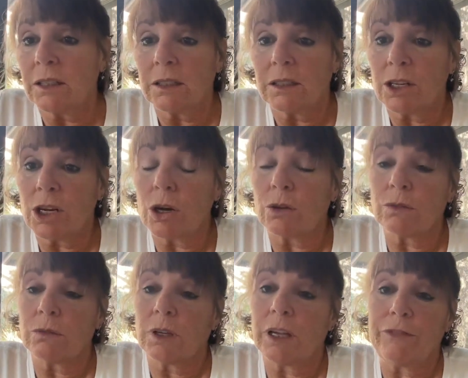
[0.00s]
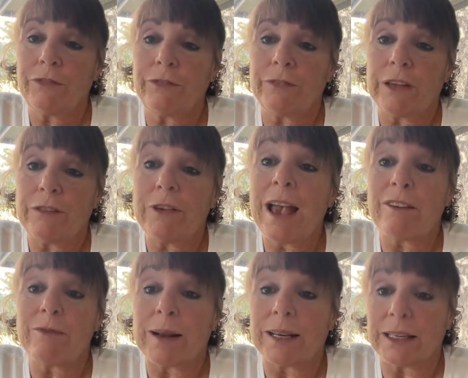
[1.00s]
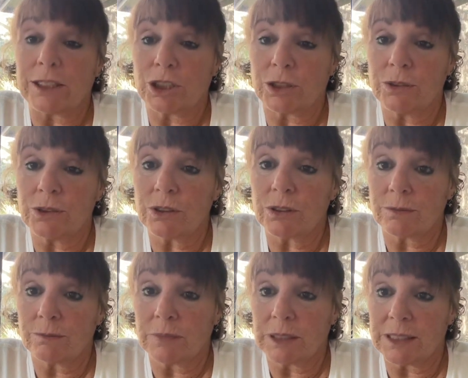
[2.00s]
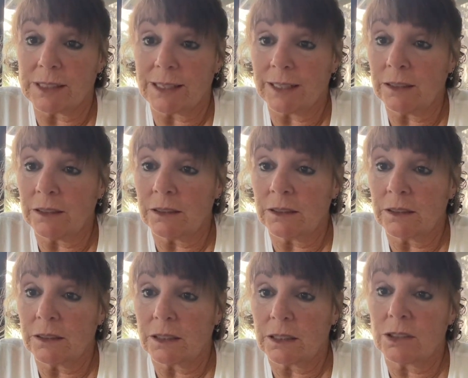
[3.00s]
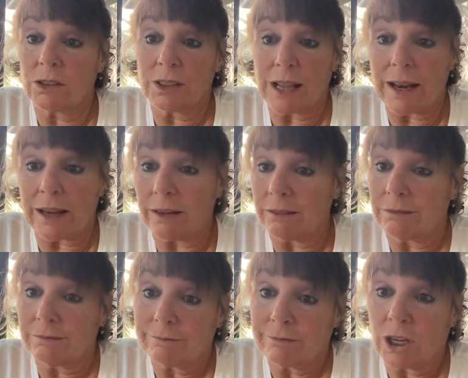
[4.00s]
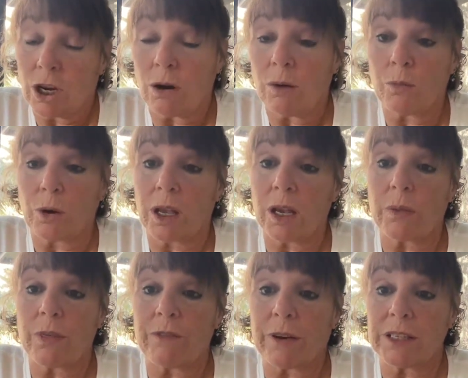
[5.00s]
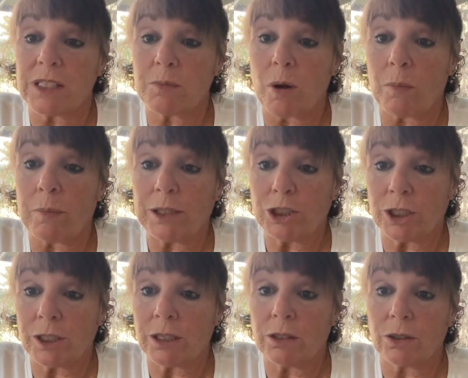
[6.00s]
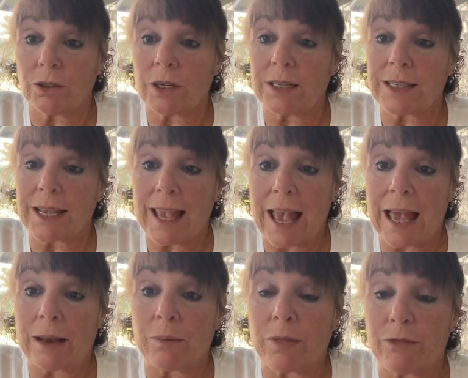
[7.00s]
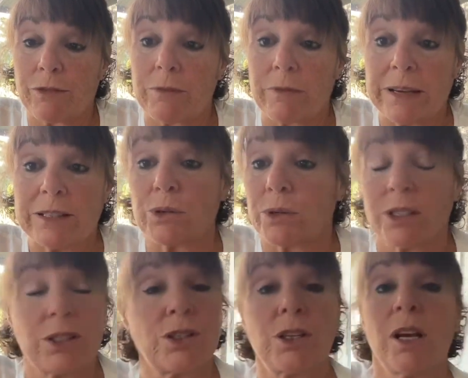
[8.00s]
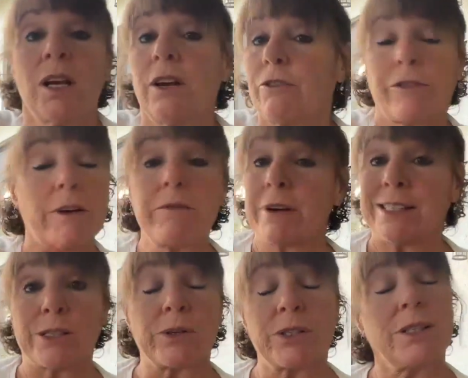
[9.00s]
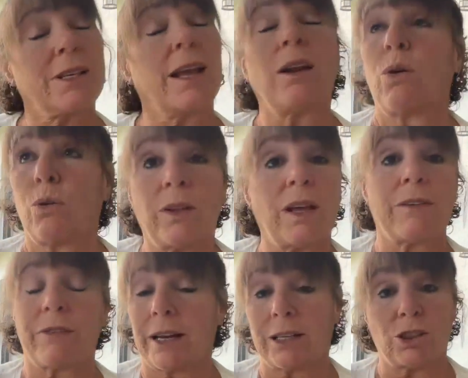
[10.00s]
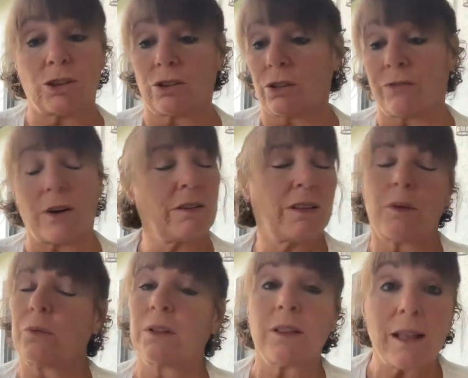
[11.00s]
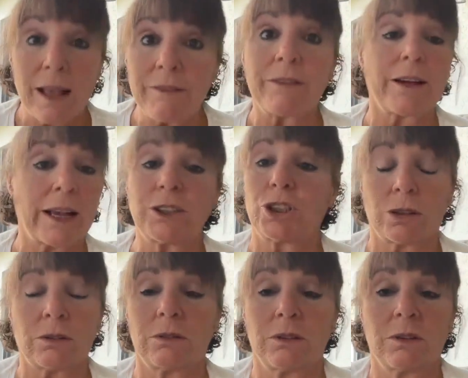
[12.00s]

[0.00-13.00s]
you have money issues, Melissa, because you said it, I'm working with a very small budget, learn as I can with free resources. Free resources can only ever get you so far. They will never get you.